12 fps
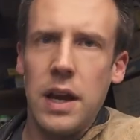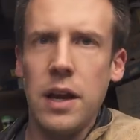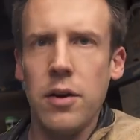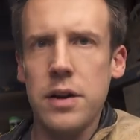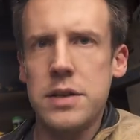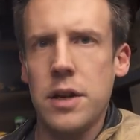
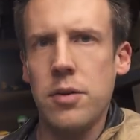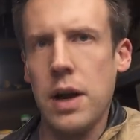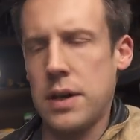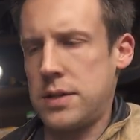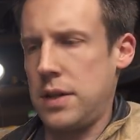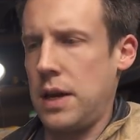here at
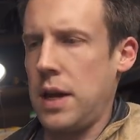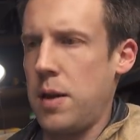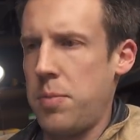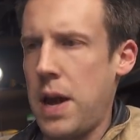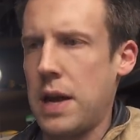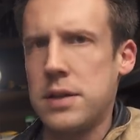T-Rex and
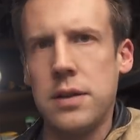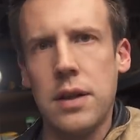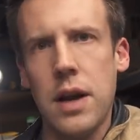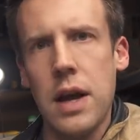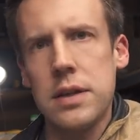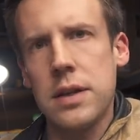get back to
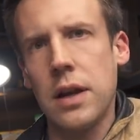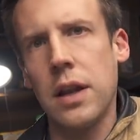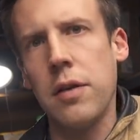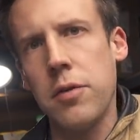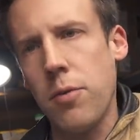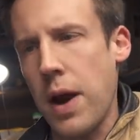the nineteen
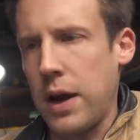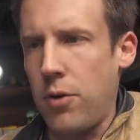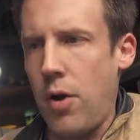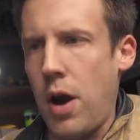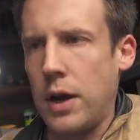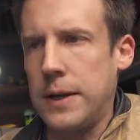eleven
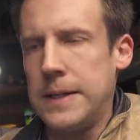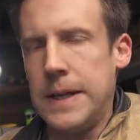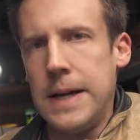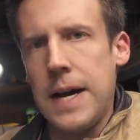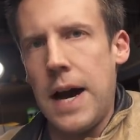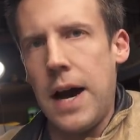Ragnarok.
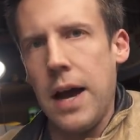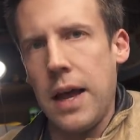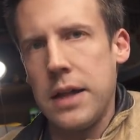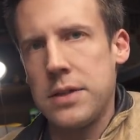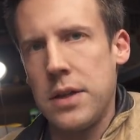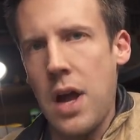Uh,
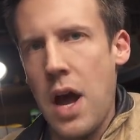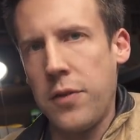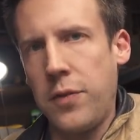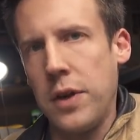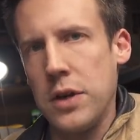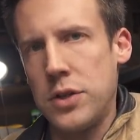it's
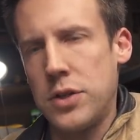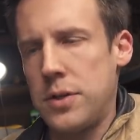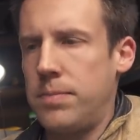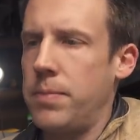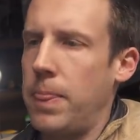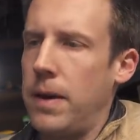not
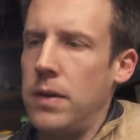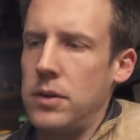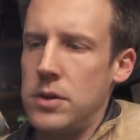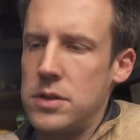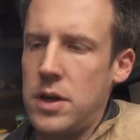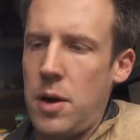finished.
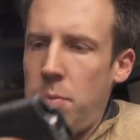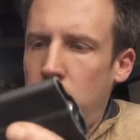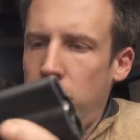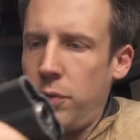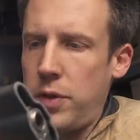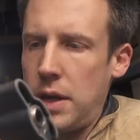There's a
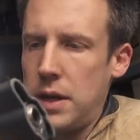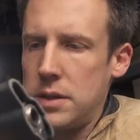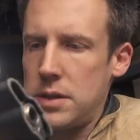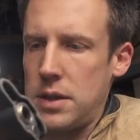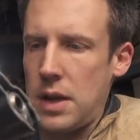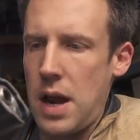couple of
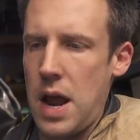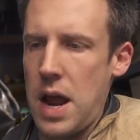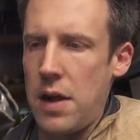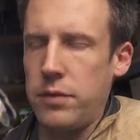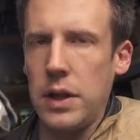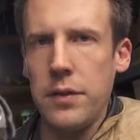things that I
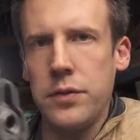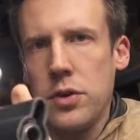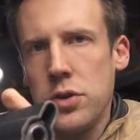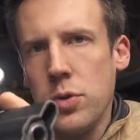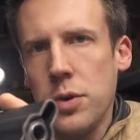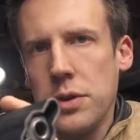have left to
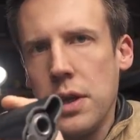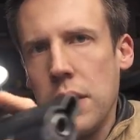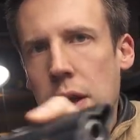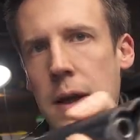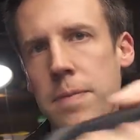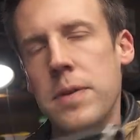do with it.
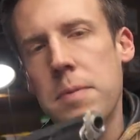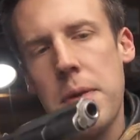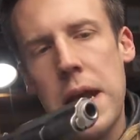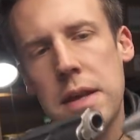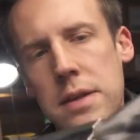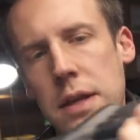The
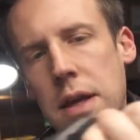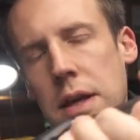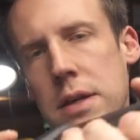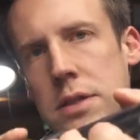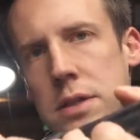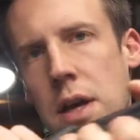main thing
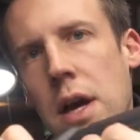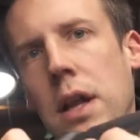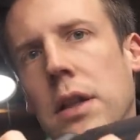is